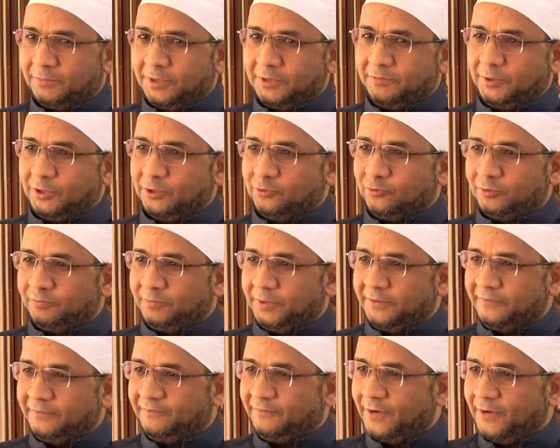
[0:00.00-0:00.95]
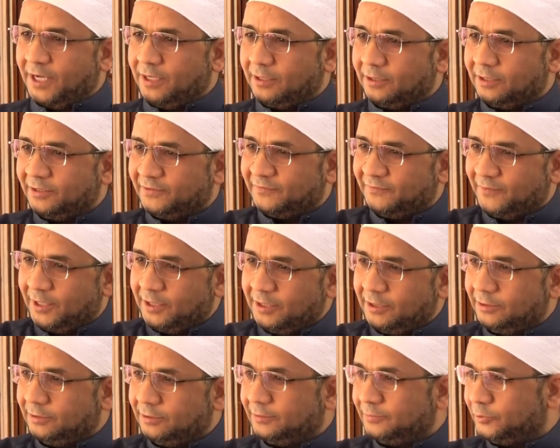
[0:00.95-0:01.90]
maybe you will be fi get
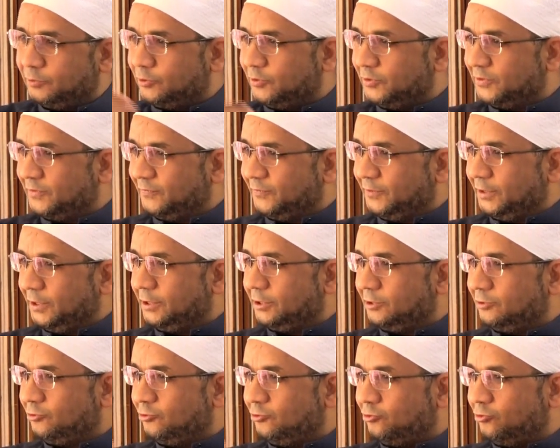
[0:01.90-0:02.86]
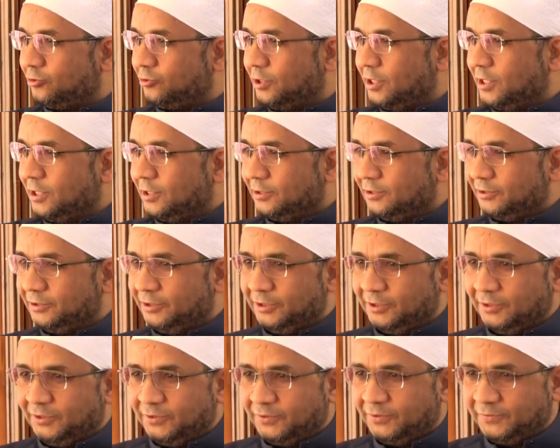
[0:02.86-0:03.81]
fired because of this or the,
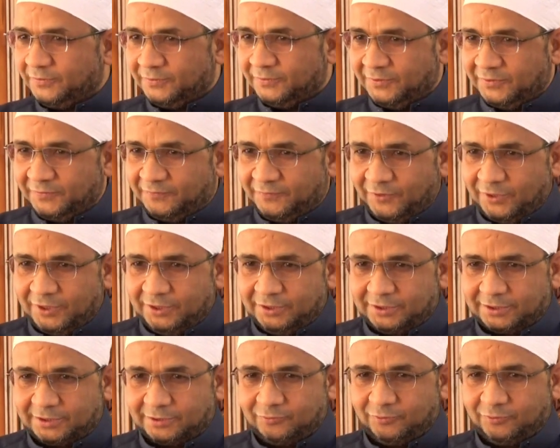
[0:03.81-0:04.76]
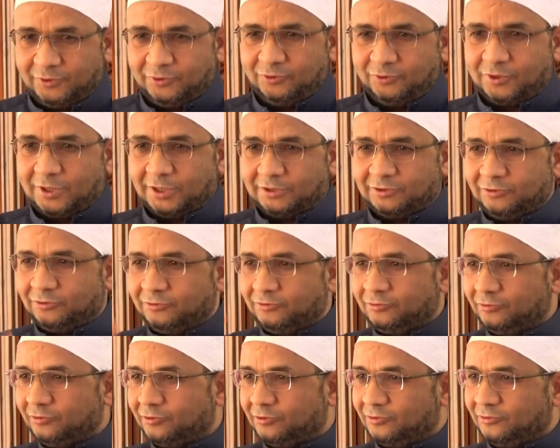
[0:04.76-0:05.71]
your, the friends will look at
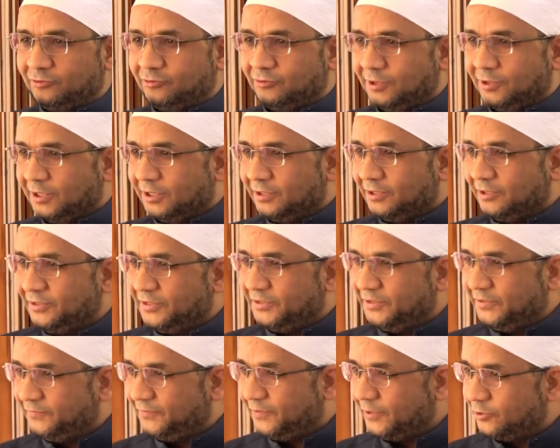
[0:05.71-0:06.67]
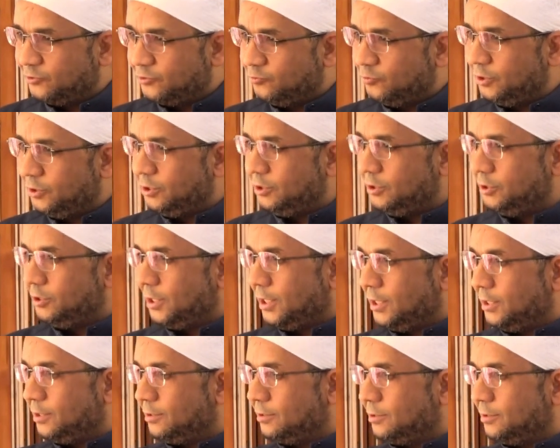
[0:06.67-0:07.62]
you, you know, in a different way.
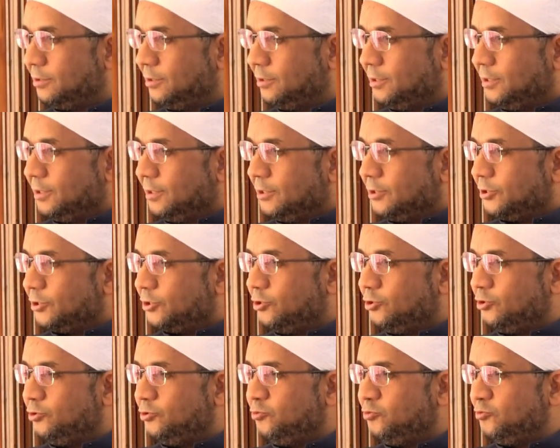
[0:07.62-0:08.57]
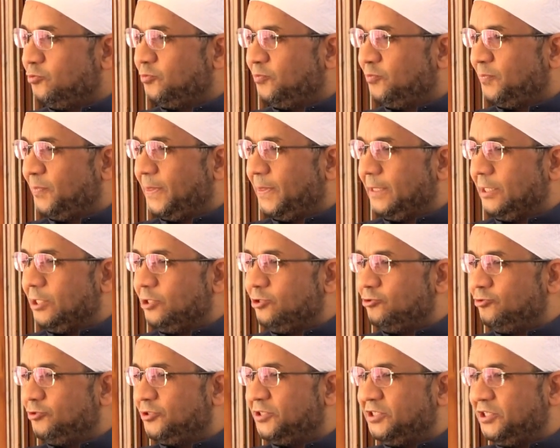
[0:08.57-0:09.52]
And so
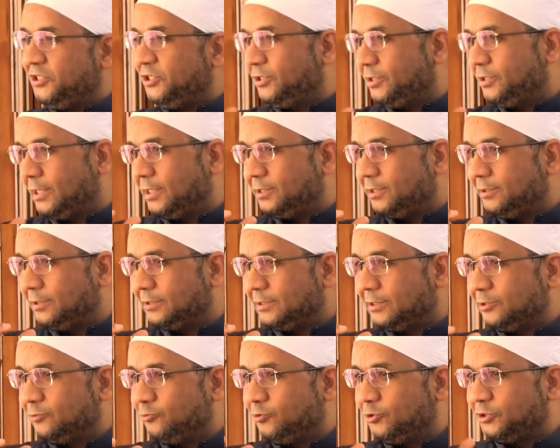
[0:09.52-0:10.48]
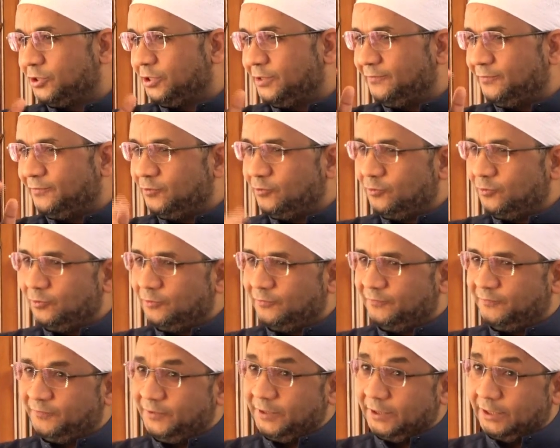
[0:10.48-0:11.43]
you see that the situation. If you
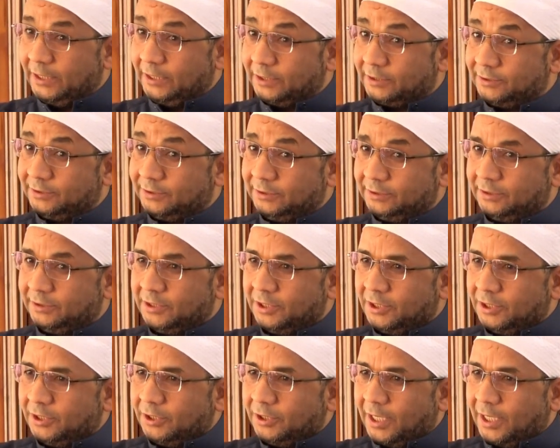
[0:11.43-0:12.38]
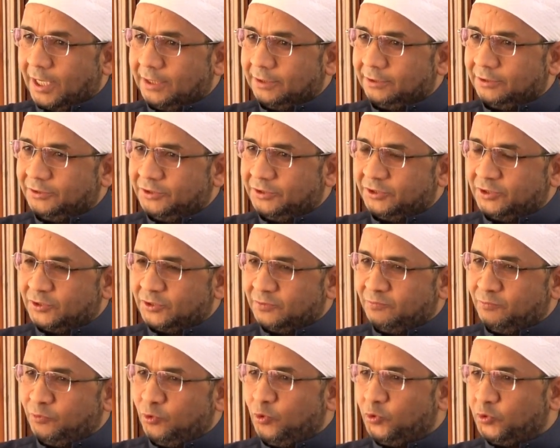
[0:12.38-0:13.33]
feel like the, and this is
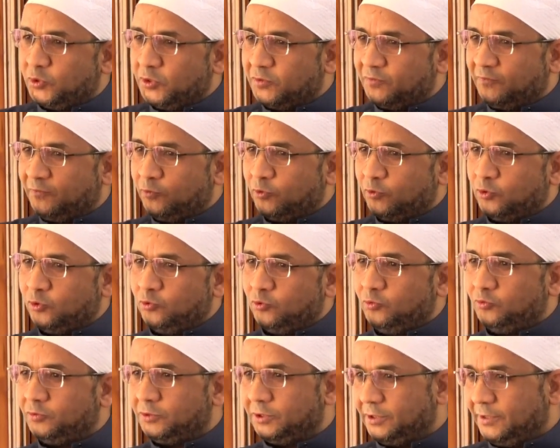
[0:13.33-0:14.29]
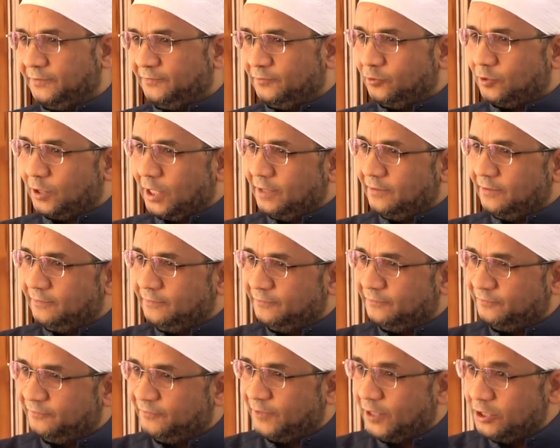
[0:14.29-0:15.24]
important for you. If you
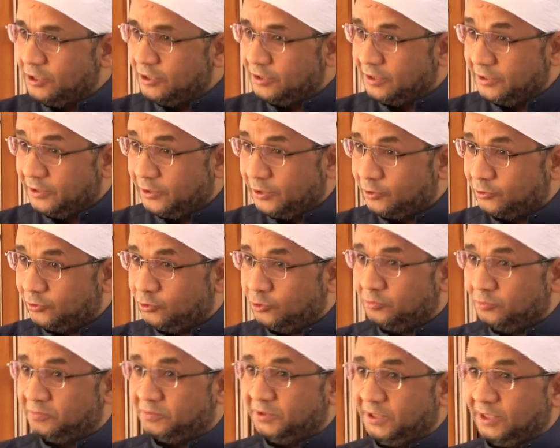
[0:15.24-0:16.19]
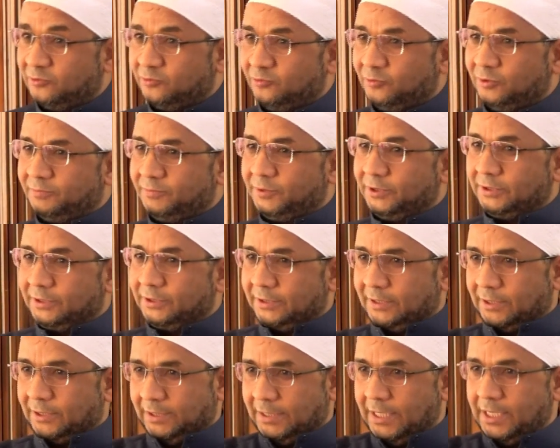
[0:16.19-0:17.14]
can find another job that will
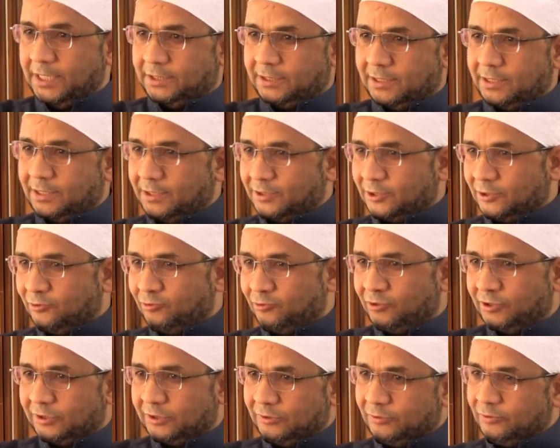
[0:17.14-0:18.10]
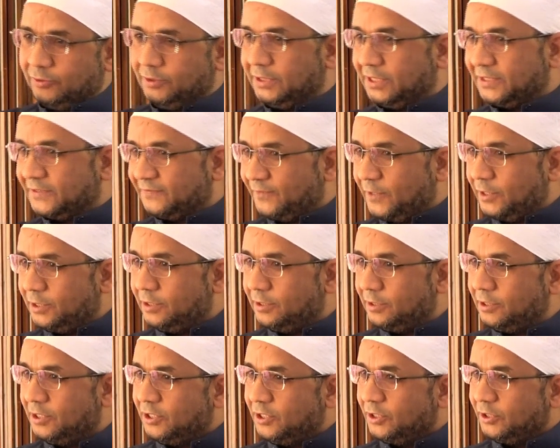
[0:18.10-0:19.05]
later, slowly, slowly, that's
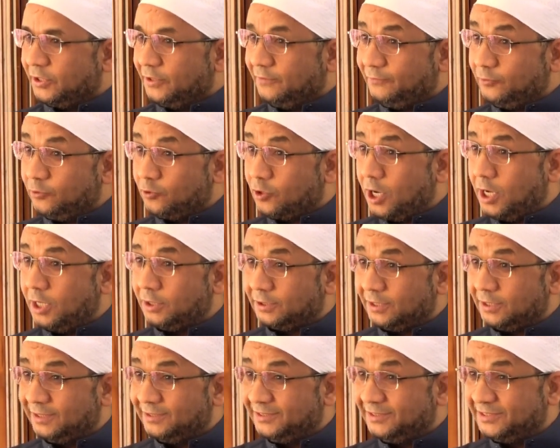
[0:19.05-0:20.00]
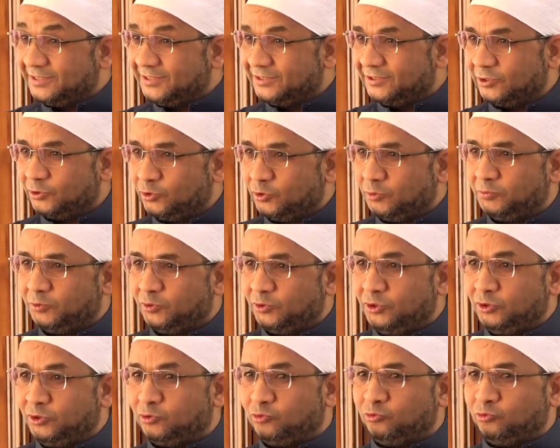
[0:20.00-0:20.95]
fine. If you can't, and this is a job you
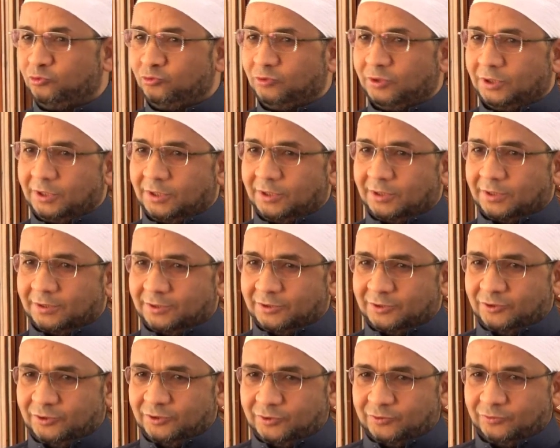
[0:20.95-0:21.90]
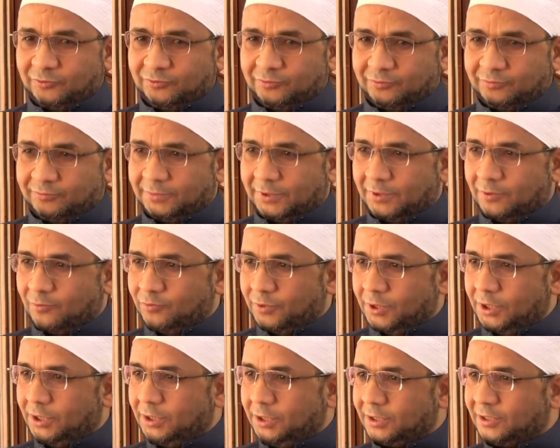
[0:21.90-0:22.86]
need to, you need to
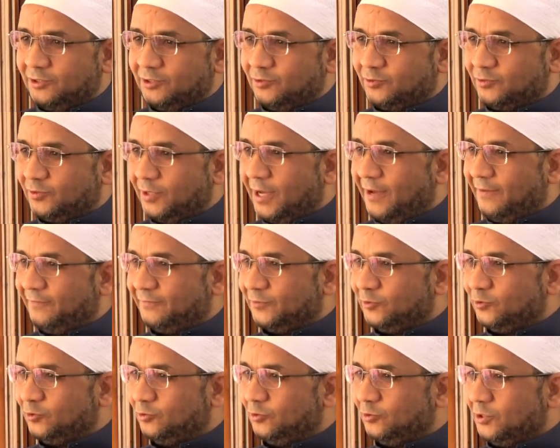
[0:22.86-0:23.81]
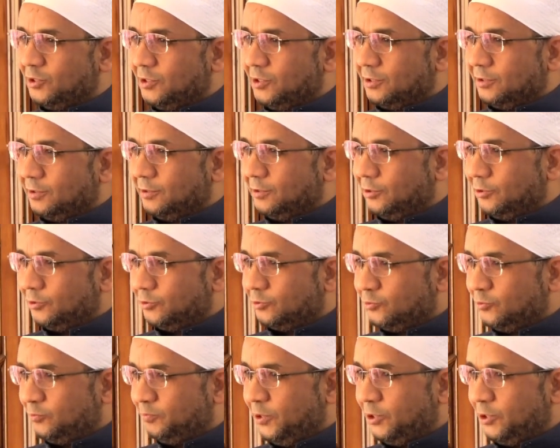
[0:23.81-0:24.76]
work, you need to have, you know, uh,
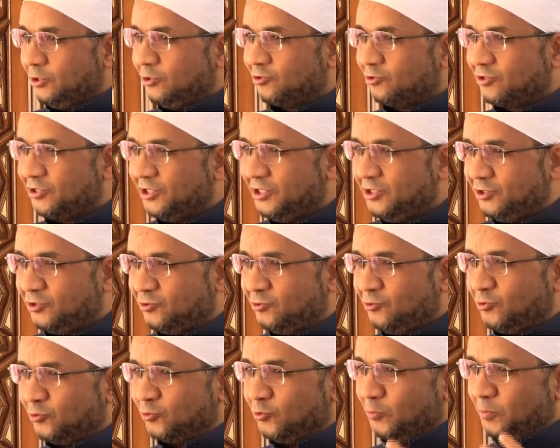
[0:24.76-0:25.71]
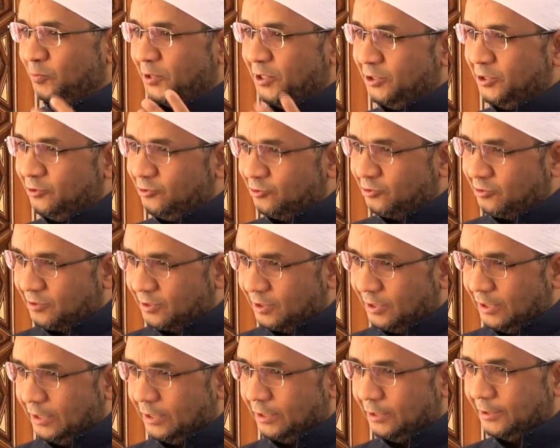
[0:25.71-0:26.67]
to pay your rent or to pay your
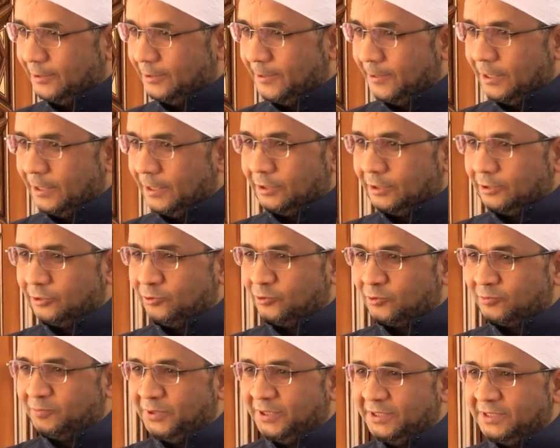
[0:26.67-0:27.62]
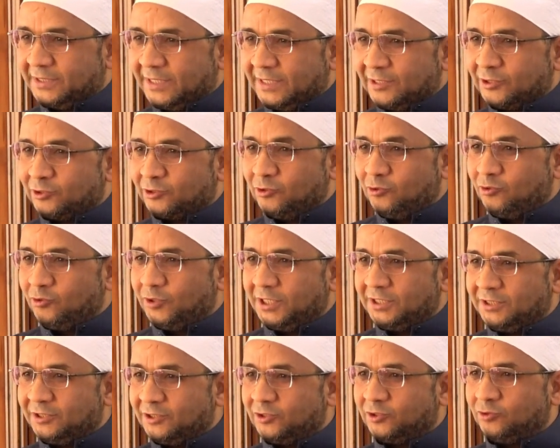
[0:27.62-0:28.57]
uh, your bills and so on,
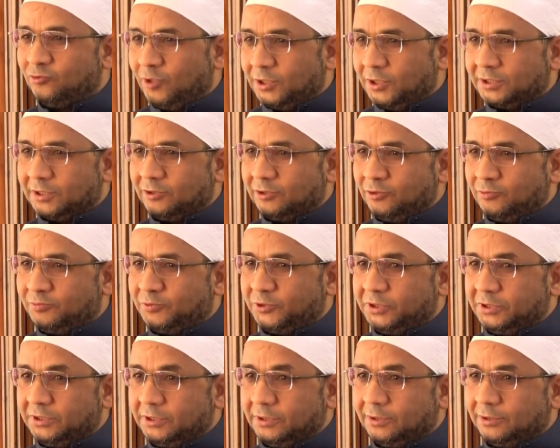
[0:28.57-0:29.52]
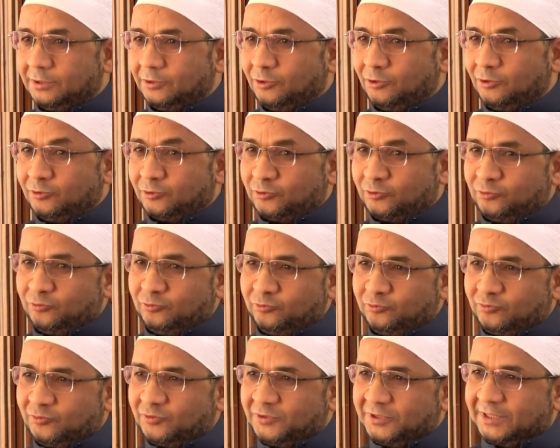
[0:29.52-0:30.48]
and there is no other option.
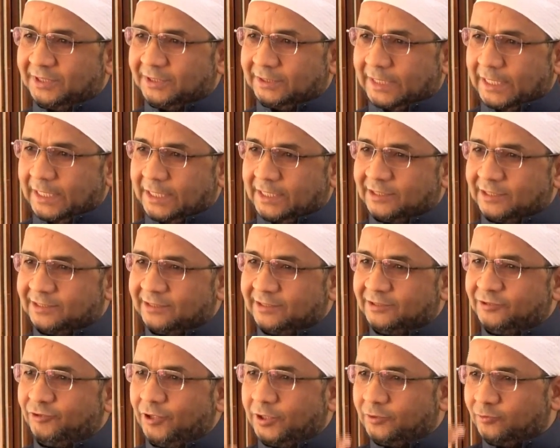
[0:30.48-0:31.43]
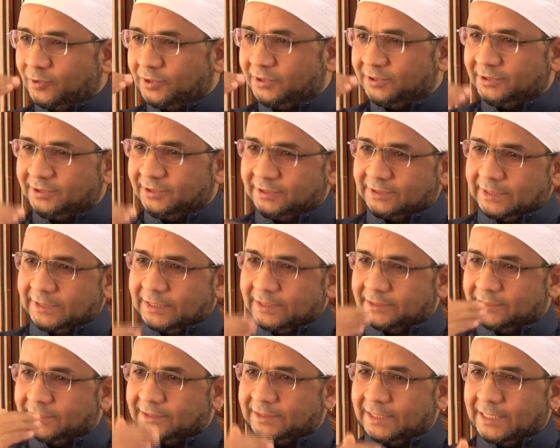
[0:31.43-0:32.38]
Also, take it gradually.
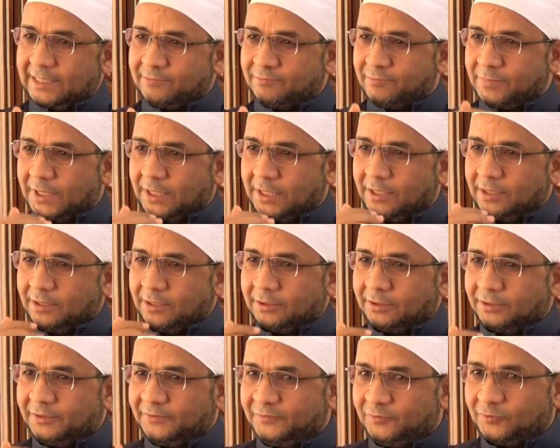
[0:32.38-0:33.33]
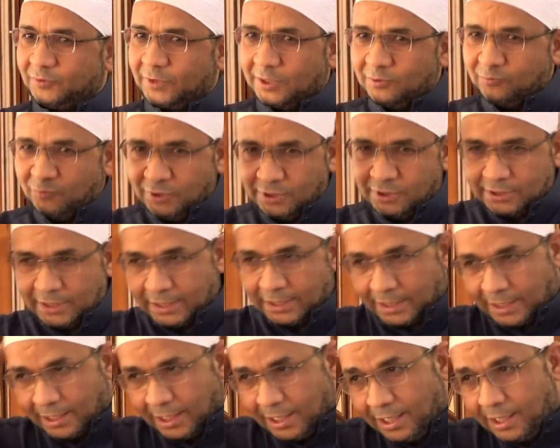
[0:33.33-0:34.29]
The same. If you can wear
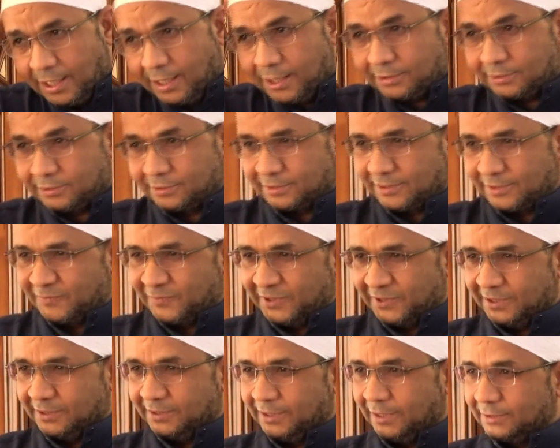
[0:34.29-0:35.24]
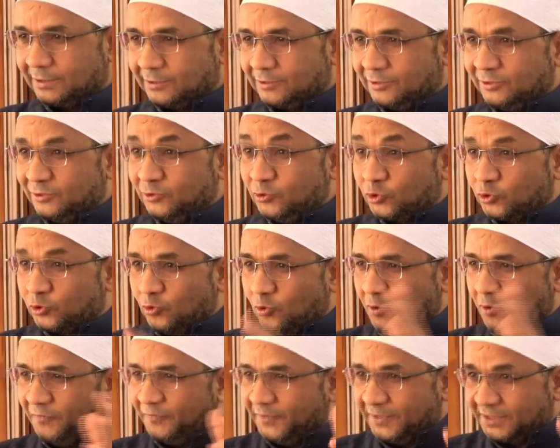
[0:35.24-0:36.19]
like a hat, something not not
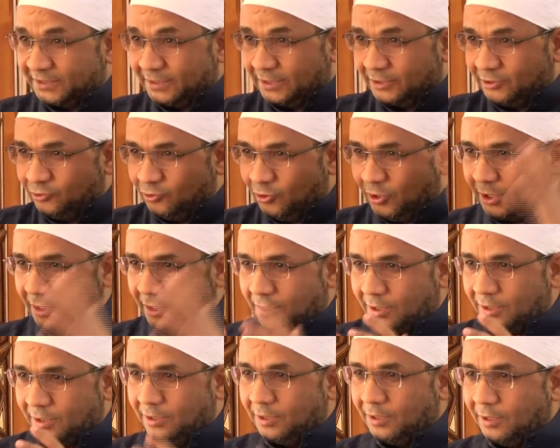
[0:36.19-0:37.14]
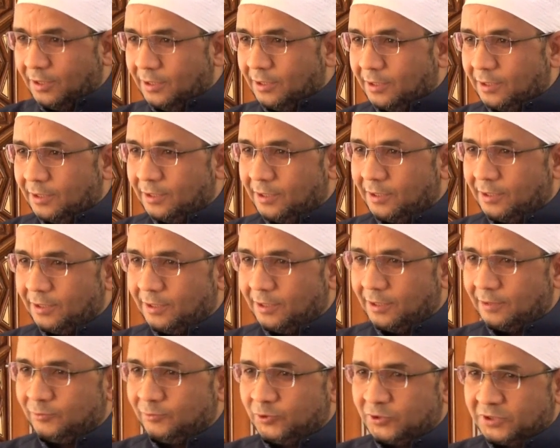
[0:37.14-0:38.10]
so obvious that you are a, uh,
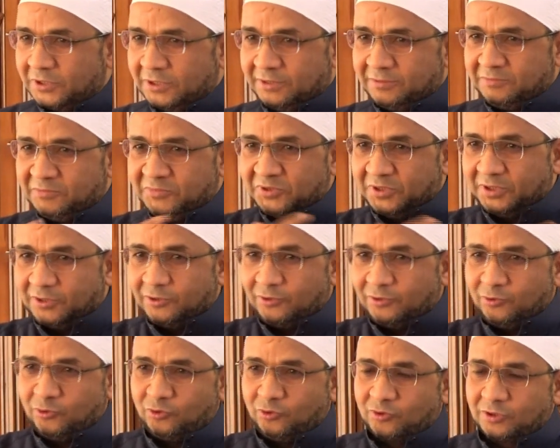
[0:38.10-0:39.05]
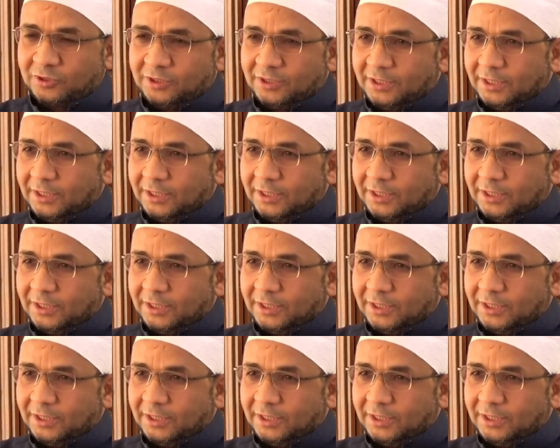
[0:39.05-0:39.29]
a Muslim uh, or